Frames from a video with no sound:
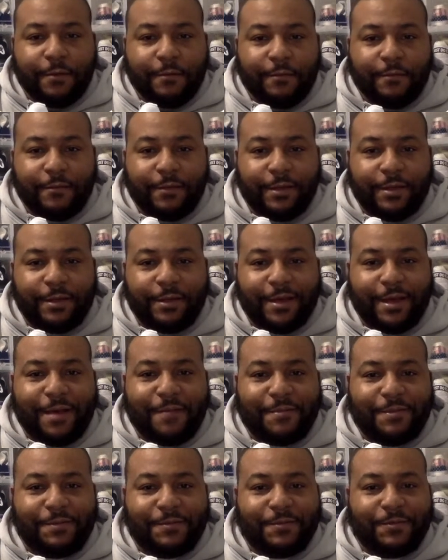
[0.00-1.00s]
in the
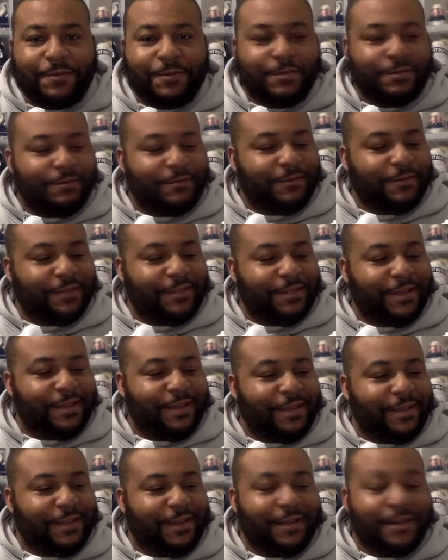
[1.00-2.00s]
comments would say
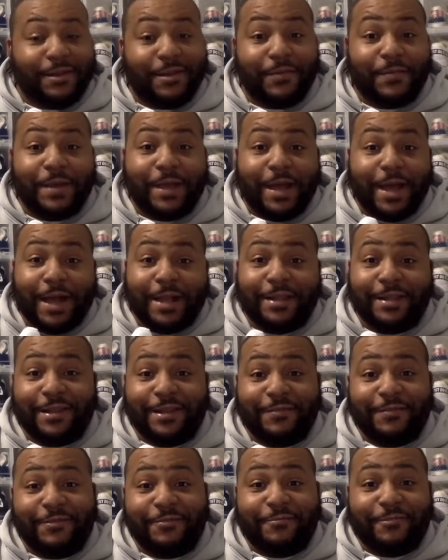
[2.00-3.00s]
that I didn't
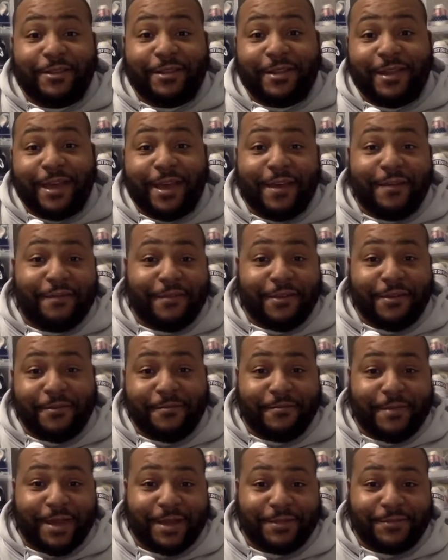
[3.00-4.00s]
even really have the Air
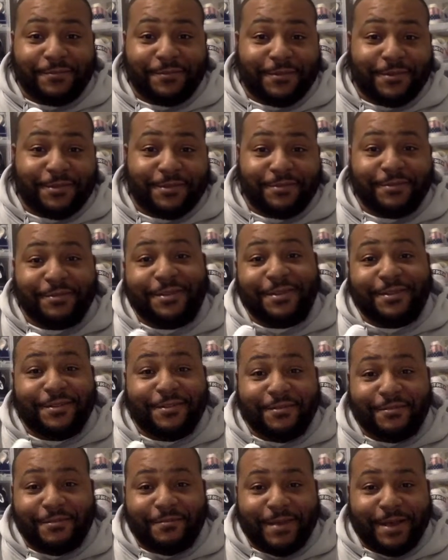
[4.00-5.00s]
Max 1s or didn't
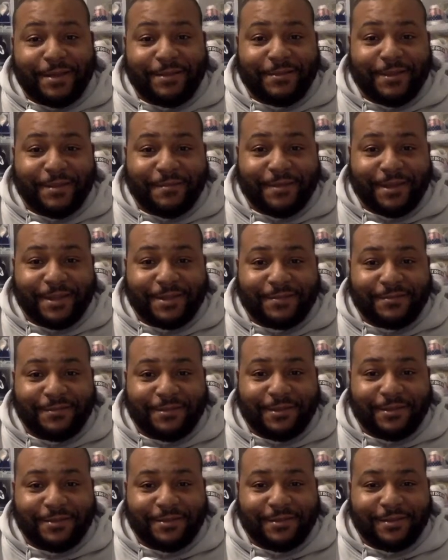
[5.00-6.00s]
know about the Air Max
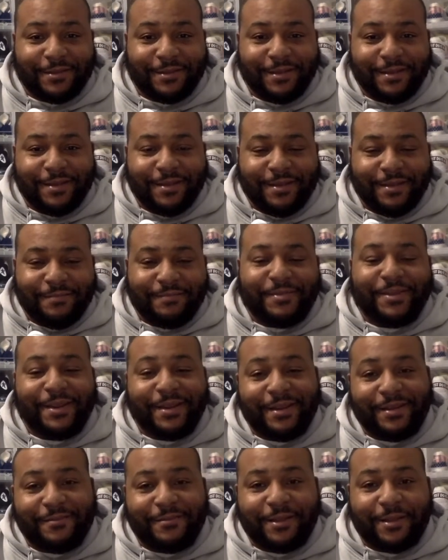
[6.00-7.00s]
1s. But
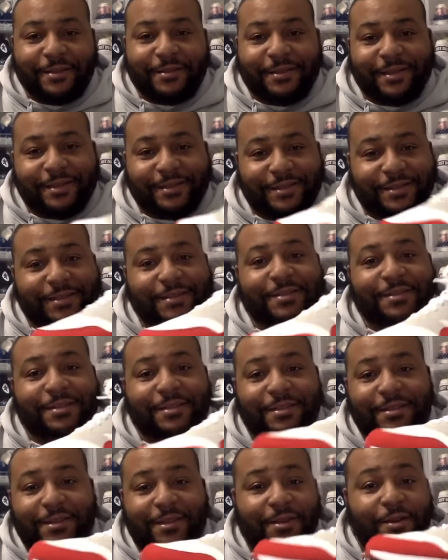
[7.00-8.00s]
anyway, like I said, this
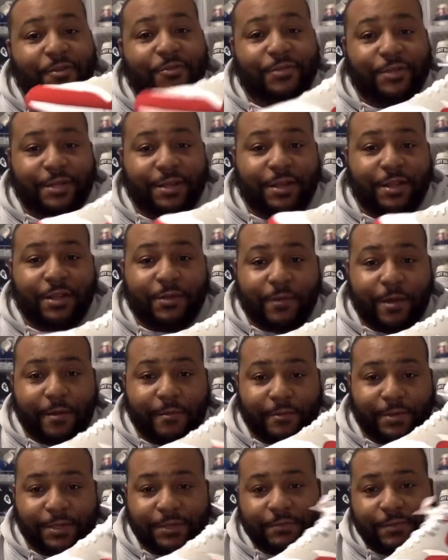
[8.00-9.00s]
is the OG colorway,
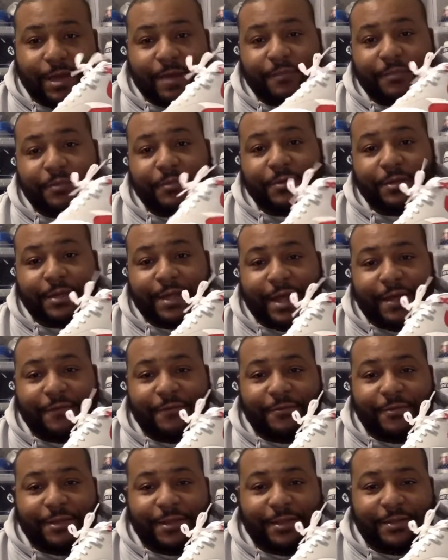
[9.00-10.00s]
which is why I pulled it out for
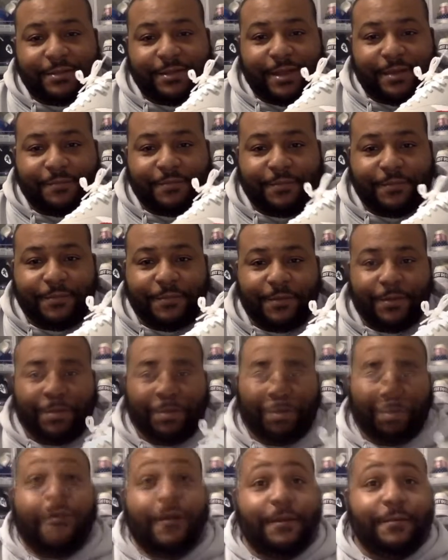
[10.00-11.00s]
the example.
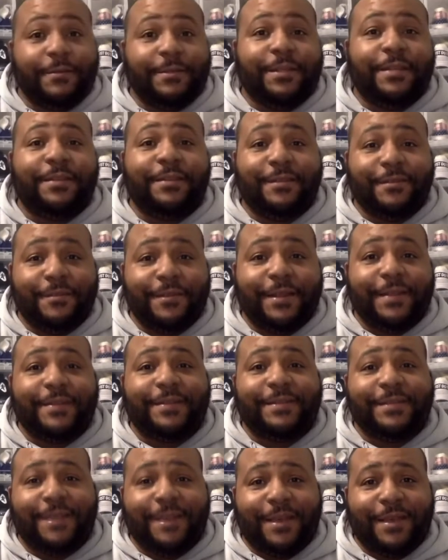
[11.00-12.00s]
While we didn't know it at the
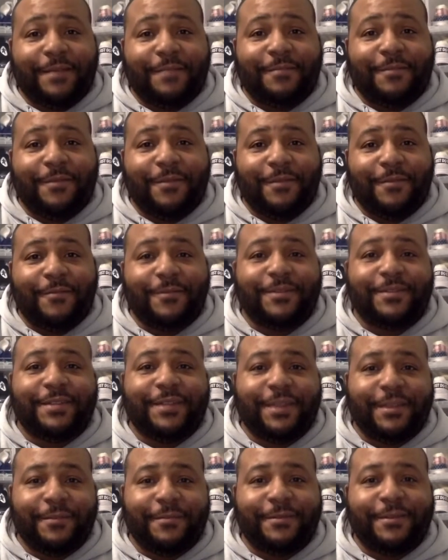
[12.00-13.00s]
time, what
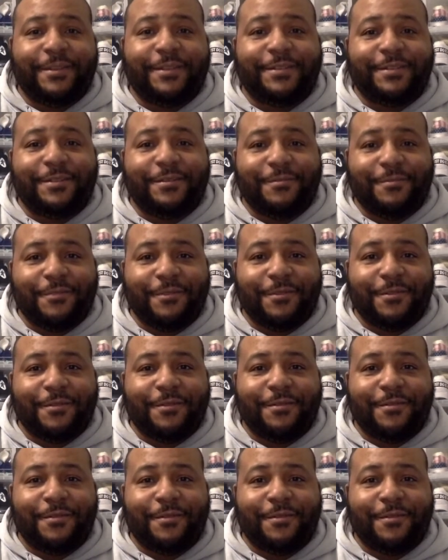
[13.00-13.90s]
Tinker released to the world